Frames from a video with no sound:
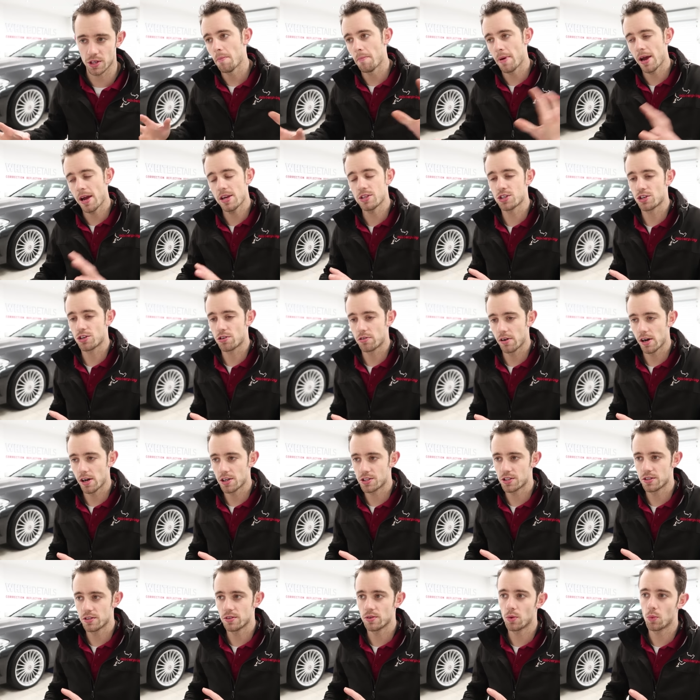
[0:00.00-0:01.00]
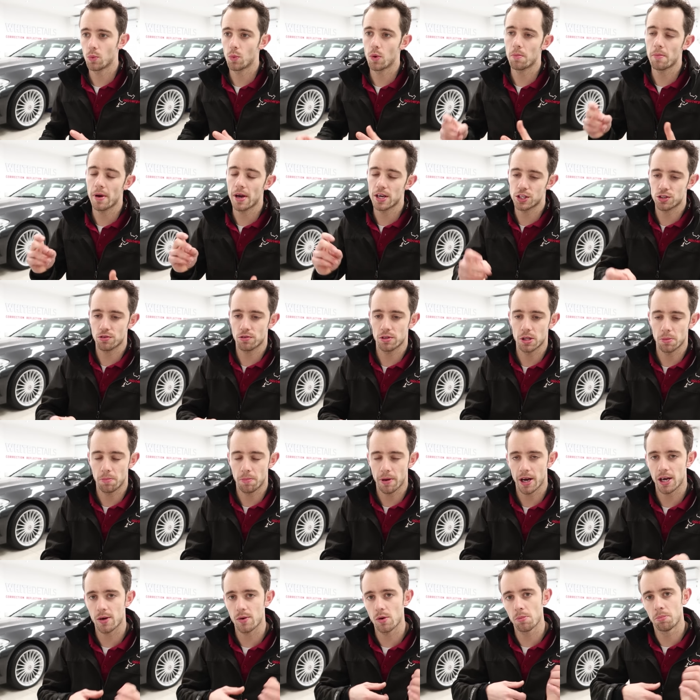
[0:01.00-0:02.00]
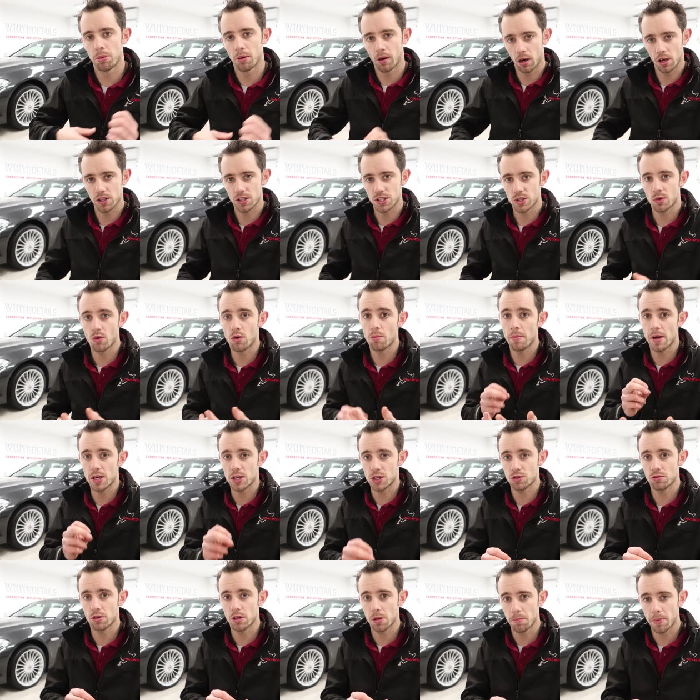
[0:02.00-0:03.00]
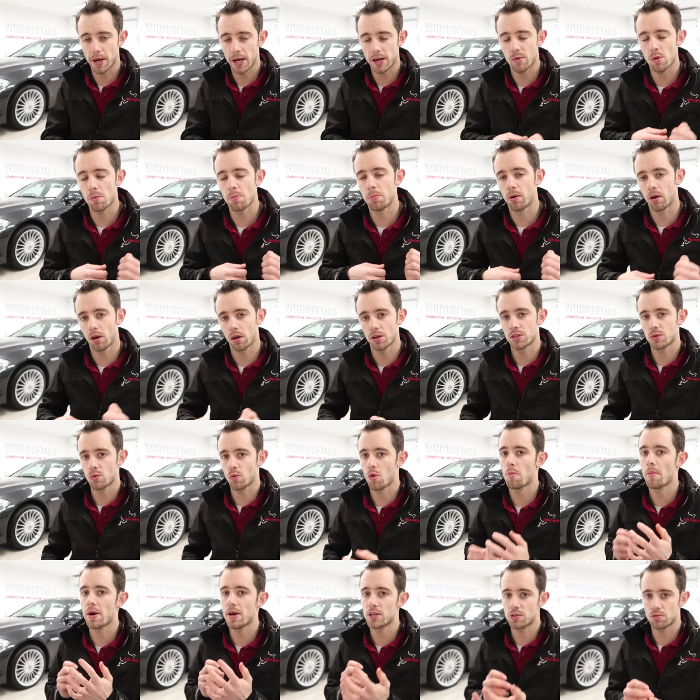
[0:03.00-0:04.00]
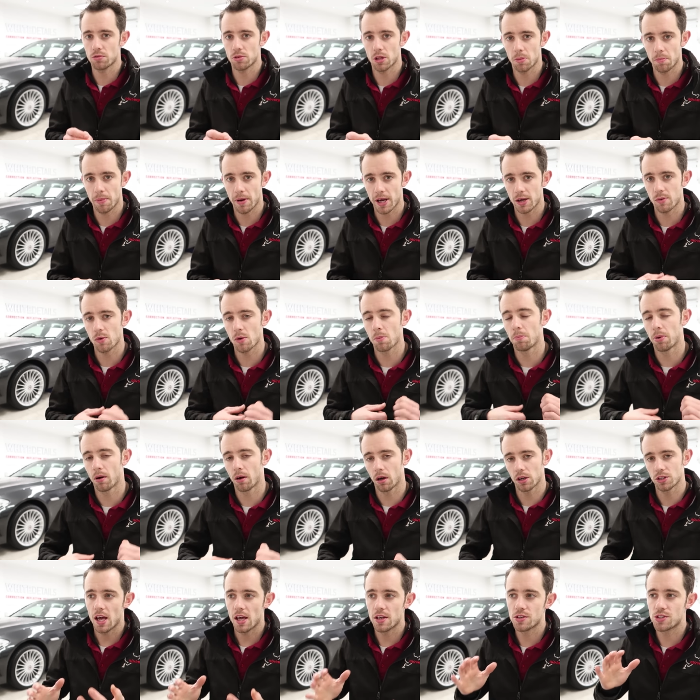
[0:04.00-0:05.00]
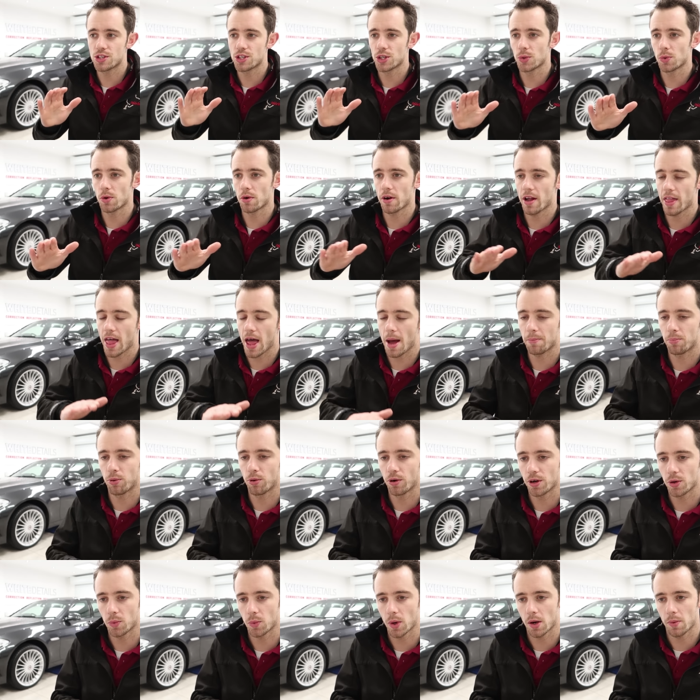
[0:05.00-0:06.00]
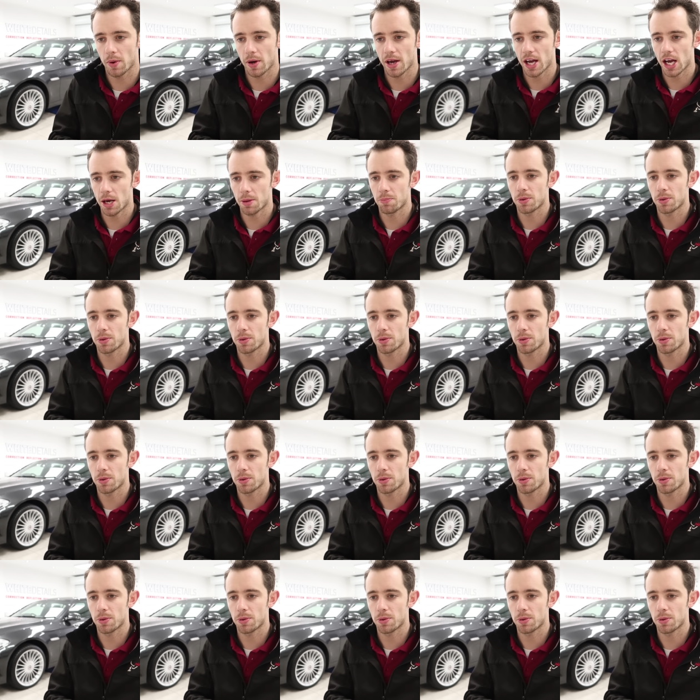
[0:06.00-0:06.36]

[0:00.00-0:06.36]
A major correction, we're measuring the paint with polish and we're measuring the paint with polish and we're measuring the paint with polish until we're at that point where we're